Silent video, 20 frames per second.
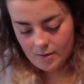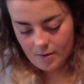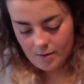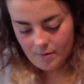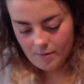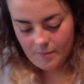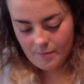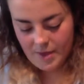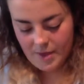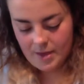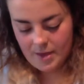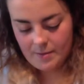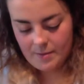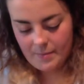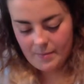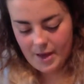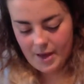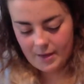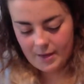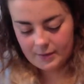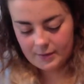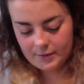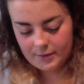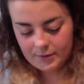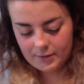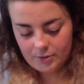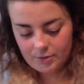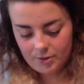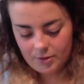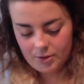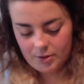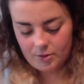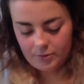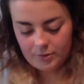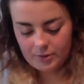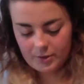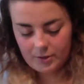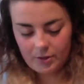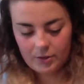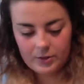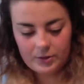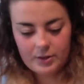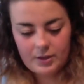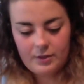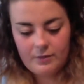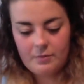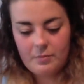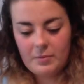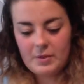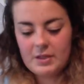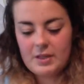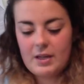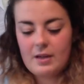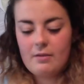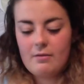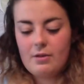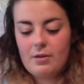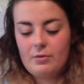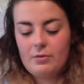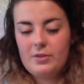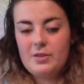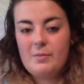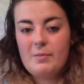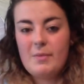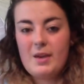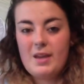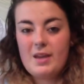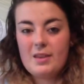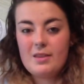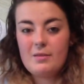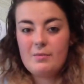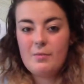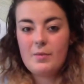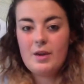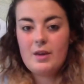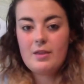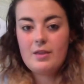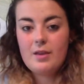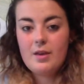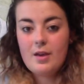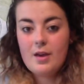For making masks, you can use lots of different materials to make them with.